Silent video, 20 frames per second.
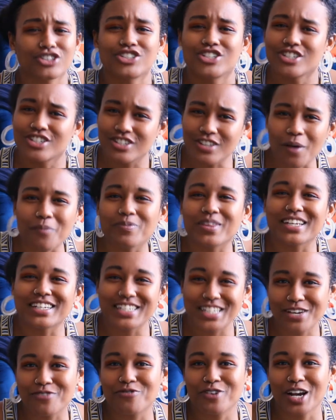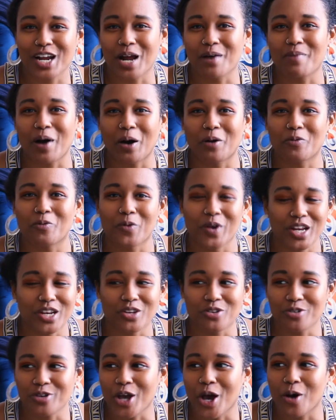there's just something different about
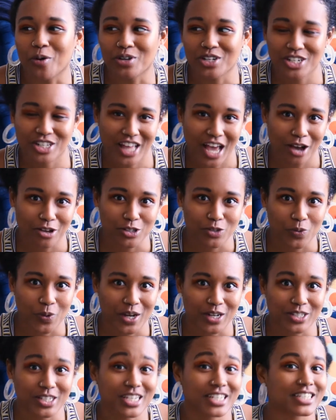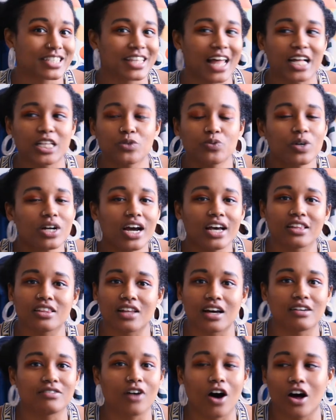when you go into the housewares, because that's where I
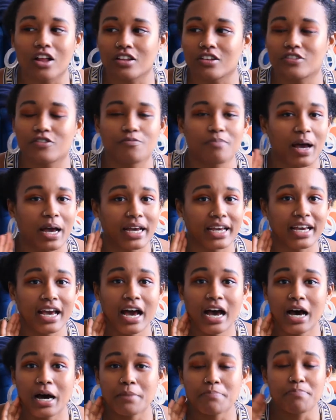love all of my